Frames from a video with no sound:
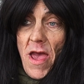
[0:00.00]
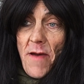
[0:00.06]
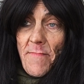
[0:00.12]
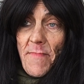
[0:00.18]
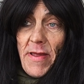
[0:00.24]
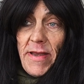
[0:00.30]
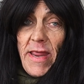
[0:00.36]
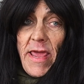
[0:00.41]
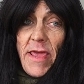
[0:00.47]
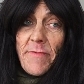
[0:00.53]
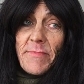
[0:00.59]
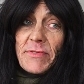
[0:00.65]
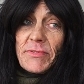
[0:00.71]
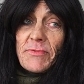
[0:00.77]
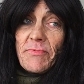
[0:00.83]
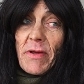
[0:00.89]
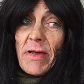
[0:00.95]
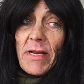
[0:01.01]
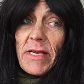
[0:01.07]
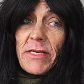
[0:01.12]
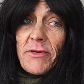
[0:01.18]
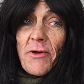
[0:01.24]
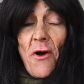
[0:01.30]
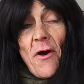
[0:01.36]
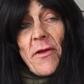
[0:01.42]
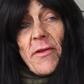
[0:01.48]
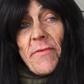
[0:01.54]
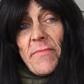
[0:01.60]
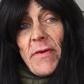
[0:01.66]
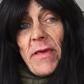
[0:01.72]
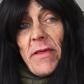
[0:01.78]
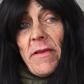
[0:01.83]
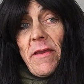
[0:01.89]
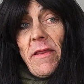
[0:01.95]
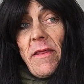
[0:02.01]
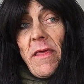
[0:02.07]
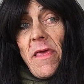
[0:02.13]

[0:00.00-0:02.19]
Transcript: My name is really Donovan.